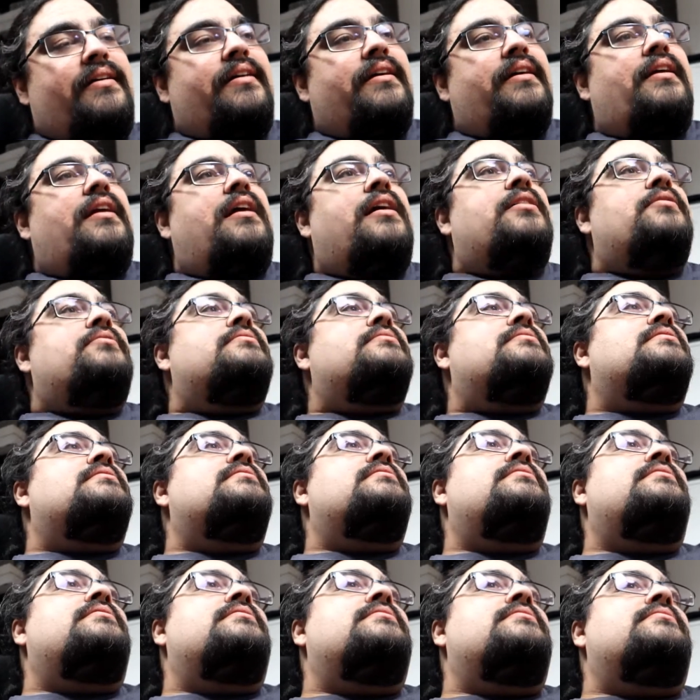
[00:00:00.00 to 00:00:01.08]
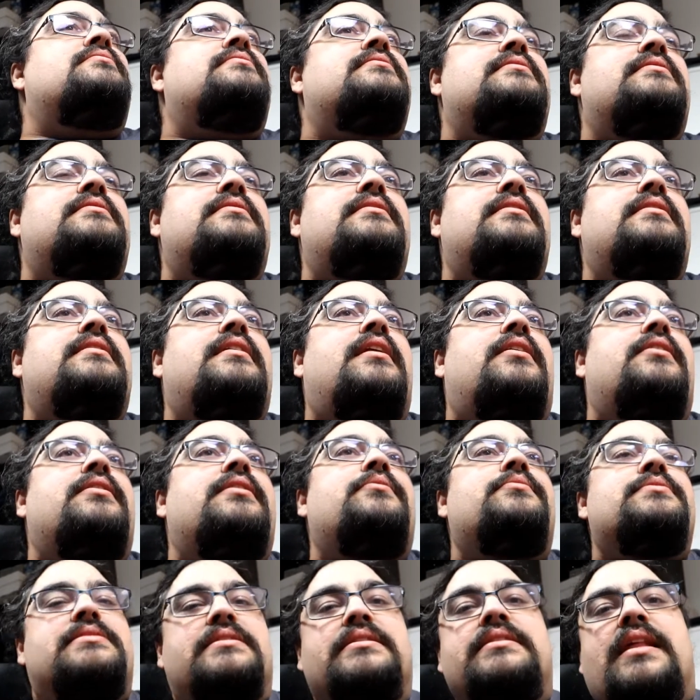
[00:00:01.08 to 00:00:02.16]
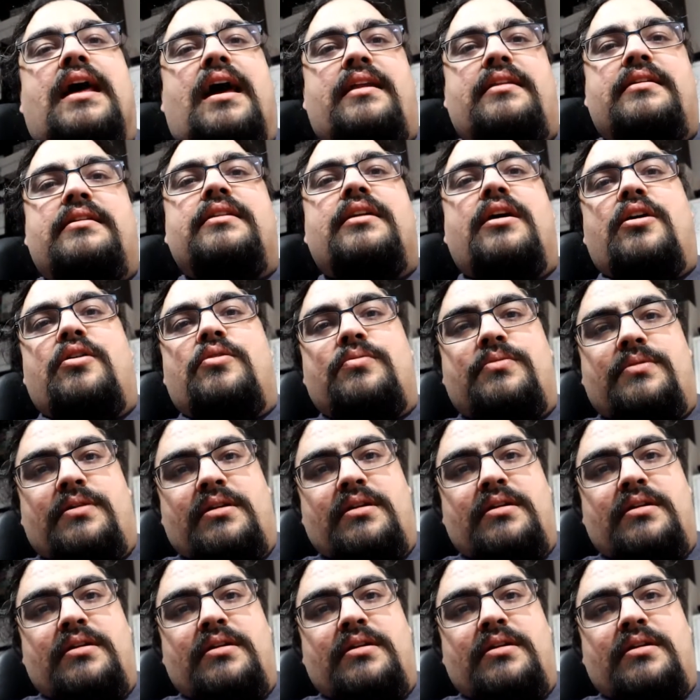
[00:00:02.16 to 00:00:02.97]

you know, who, you know, he was in that, you know,